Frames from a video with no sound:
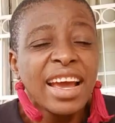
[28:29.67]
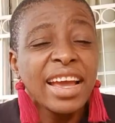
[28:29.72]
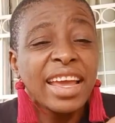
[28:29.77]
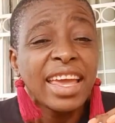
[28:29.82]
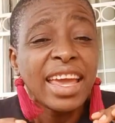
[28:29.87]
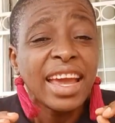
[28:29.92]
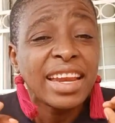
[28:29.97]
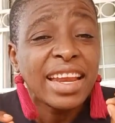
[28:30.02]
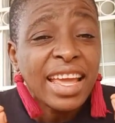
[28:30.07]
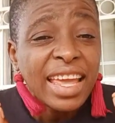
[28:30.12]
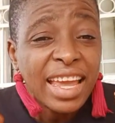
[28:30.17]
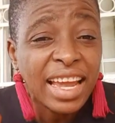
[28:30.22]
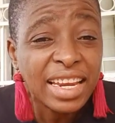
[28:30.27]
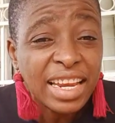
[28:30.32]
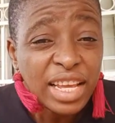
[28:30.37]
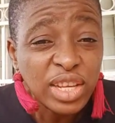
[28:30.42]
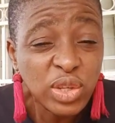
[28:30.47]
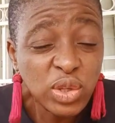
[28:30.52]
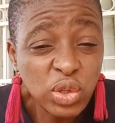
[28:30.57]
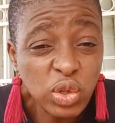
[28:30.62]

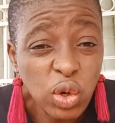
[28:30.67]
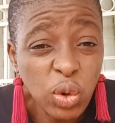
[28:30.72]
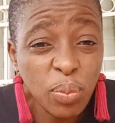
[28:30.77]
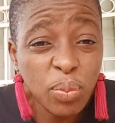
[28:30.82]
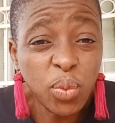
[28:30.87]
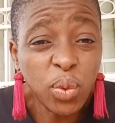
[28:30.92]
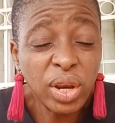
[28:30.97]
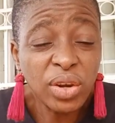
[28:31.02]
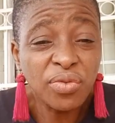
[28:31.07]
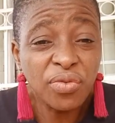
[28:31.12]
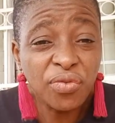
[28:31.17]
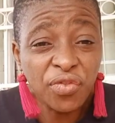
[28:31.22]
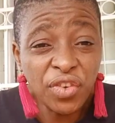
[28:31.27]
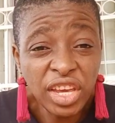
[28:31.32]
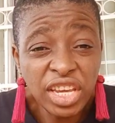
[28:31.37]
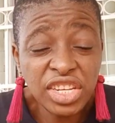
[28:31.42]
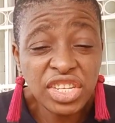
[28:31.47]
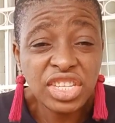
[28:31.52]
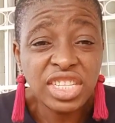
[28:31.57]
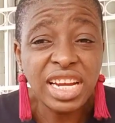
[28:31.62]
kene soup with
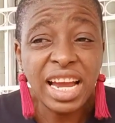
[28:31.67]
fish